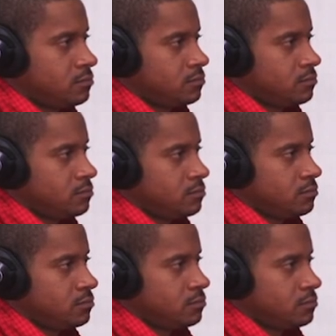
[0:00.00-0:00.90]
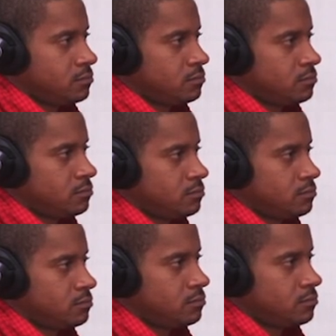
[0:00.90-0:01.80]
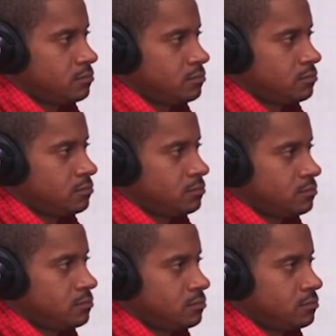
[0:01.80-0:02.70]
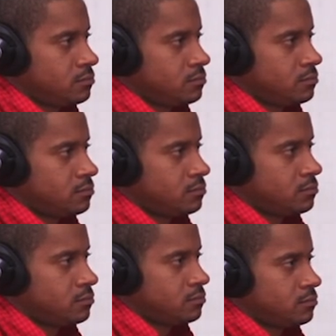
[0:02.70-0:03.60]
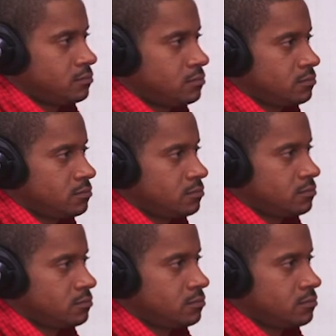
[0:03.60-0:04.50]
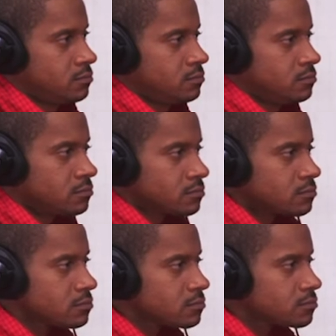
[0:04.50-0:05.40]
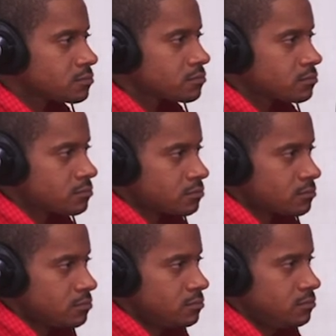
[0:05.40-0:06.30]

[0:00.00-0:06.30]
The person shown says nothing.